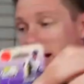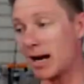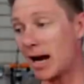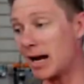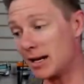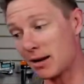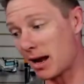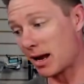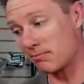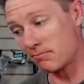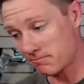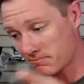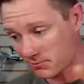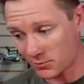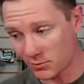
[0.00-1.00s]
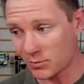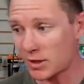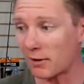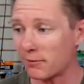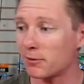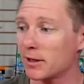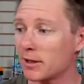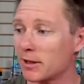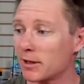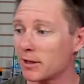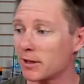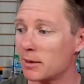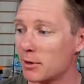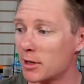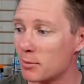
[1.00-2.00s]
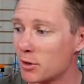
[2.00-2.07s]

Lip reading: I definitely am going